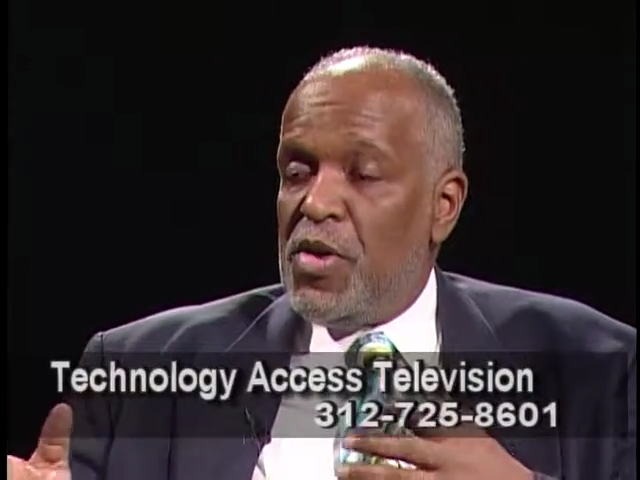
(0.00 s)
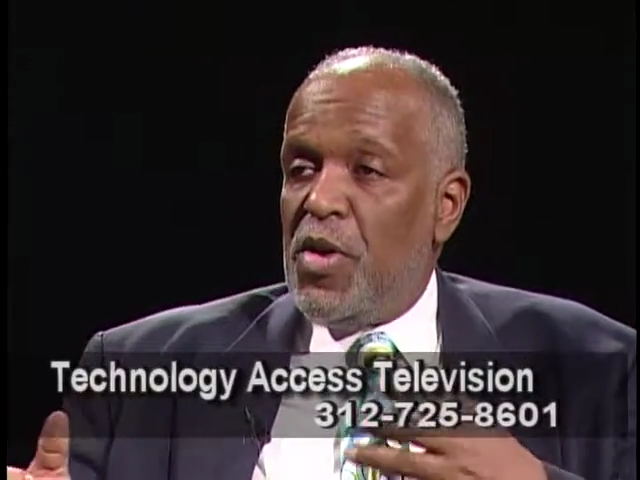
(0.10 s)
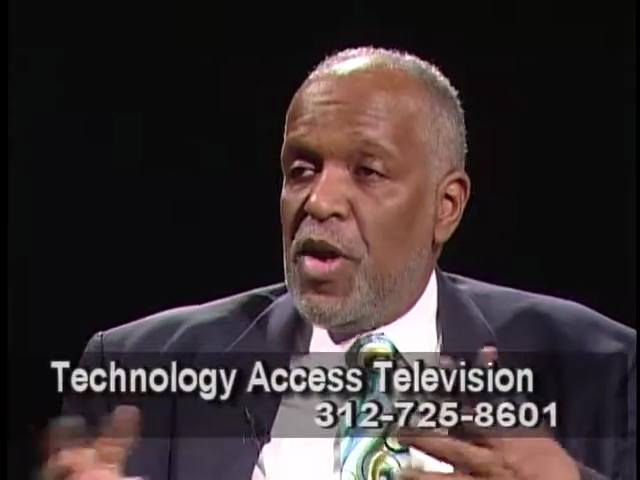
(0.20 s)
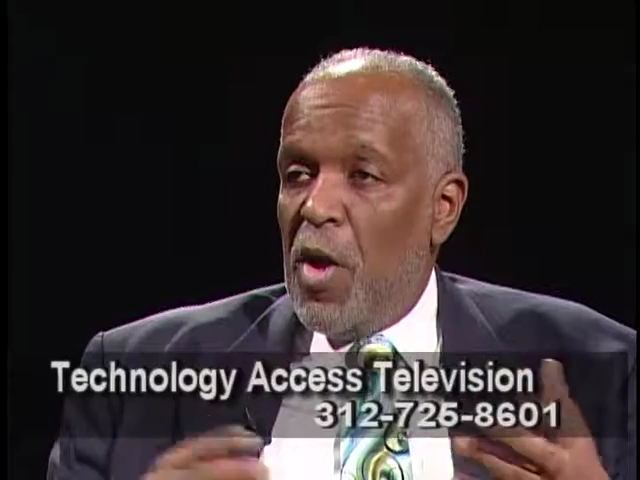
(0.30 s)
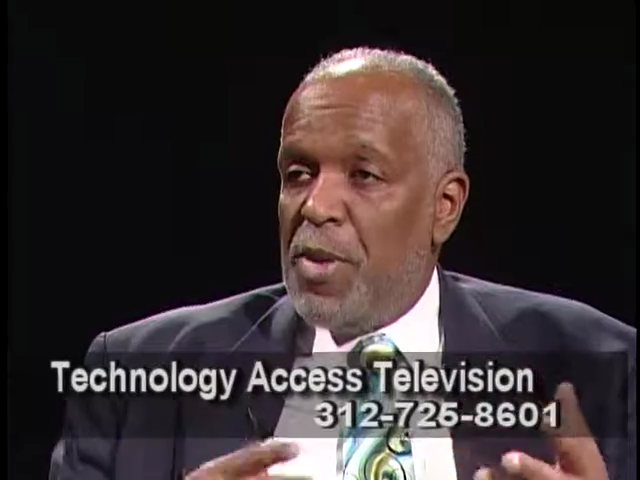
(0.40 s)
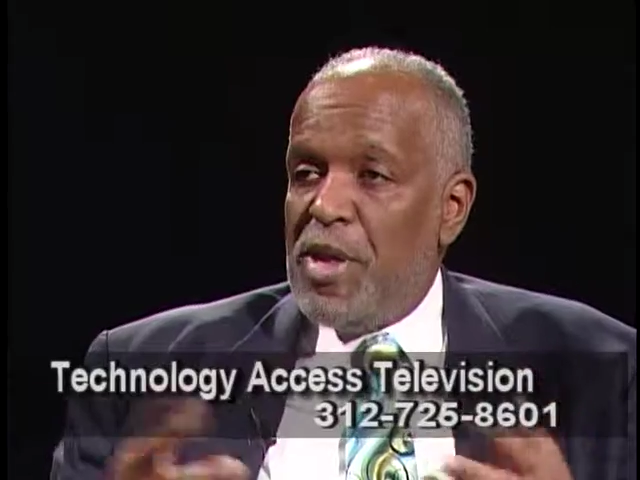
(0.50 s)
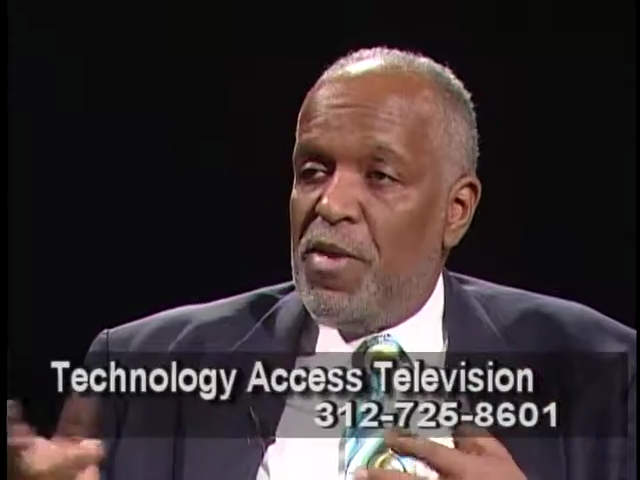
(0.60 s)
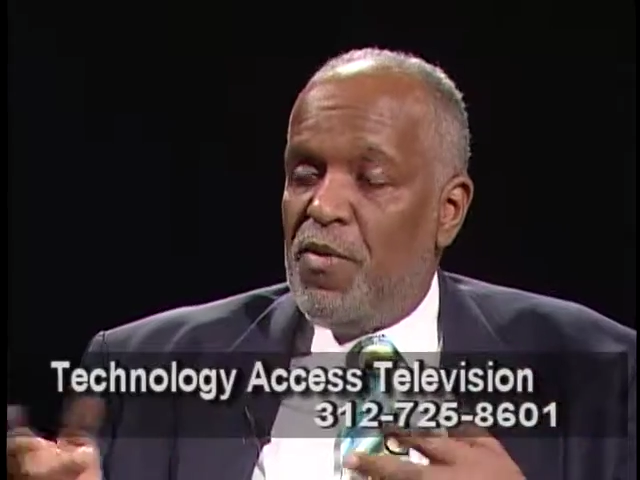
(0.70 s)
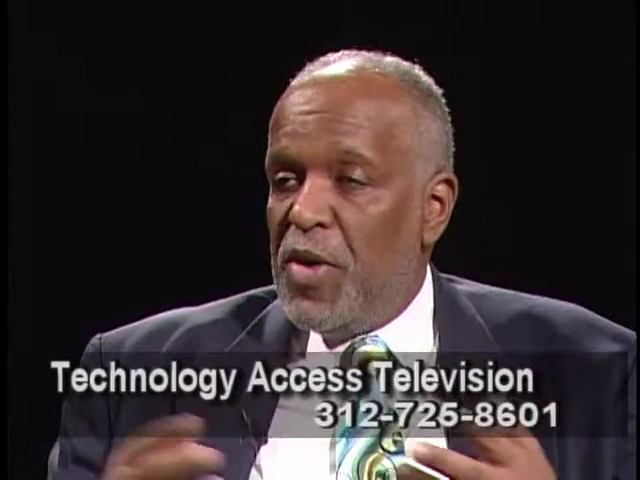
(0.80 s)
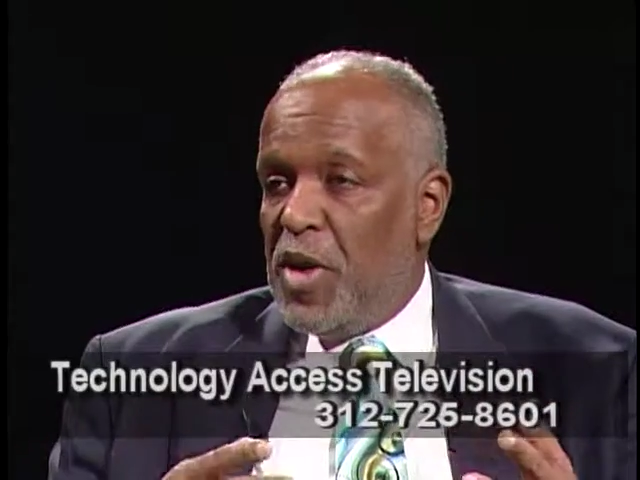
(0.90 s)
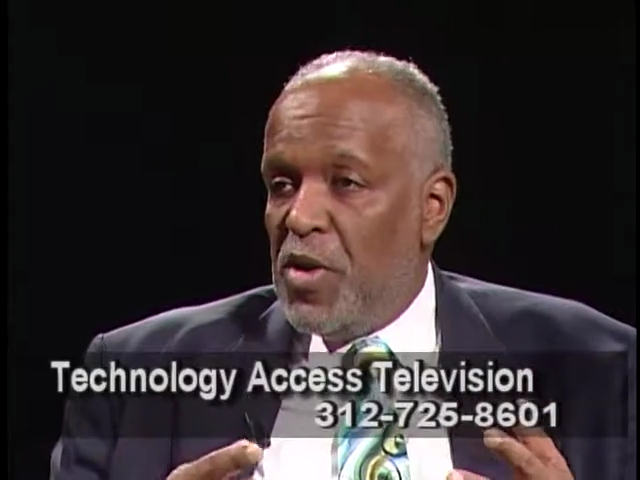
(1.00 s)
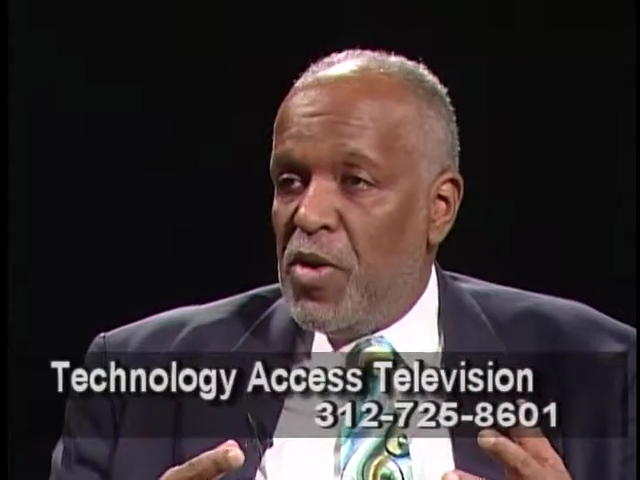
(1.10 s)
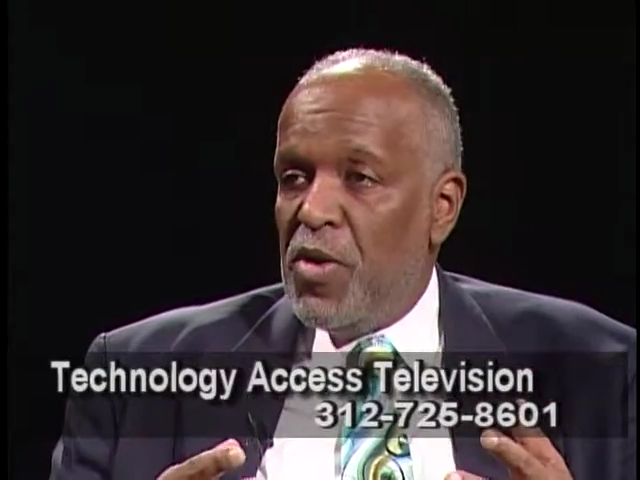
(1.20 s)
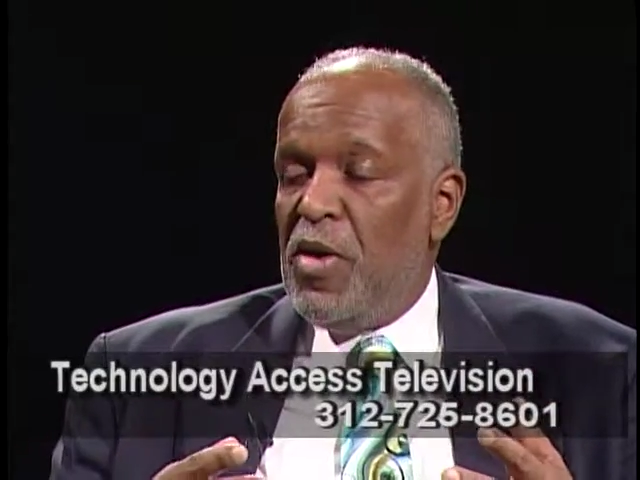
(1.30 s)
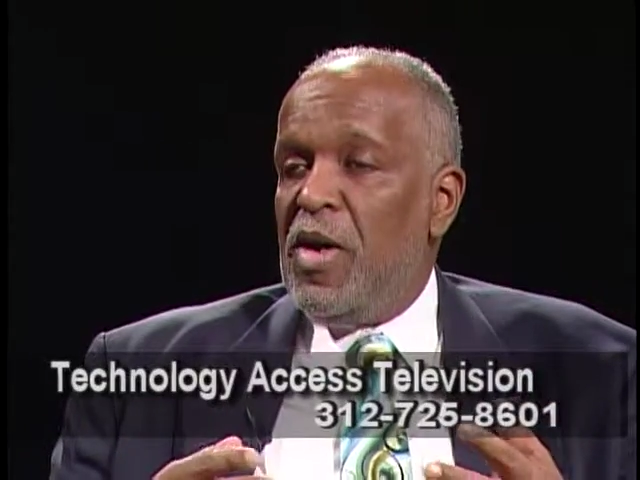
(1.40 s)
that are helping
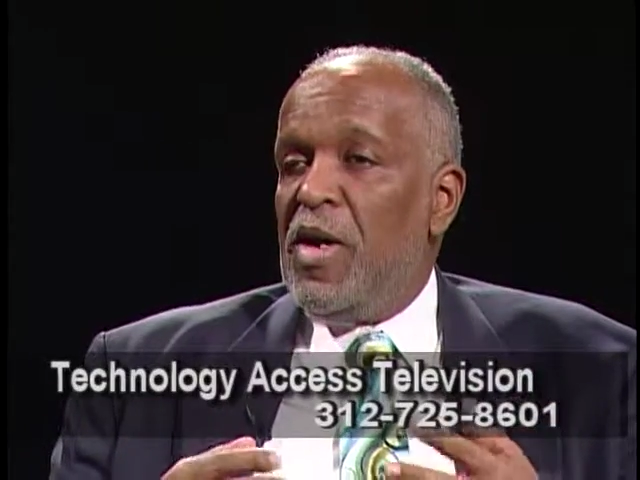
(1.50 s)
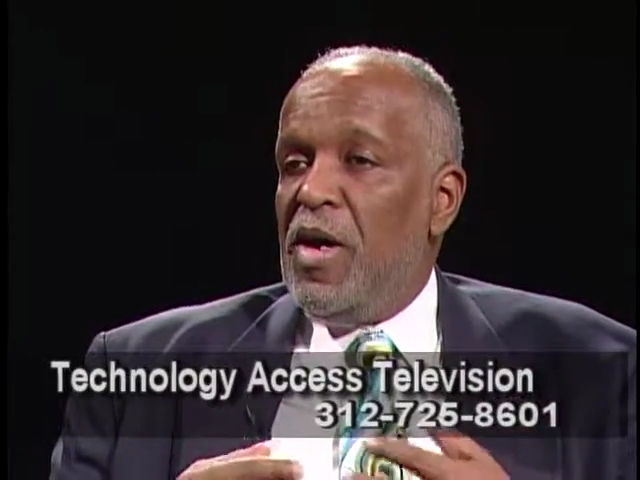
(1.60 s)
configure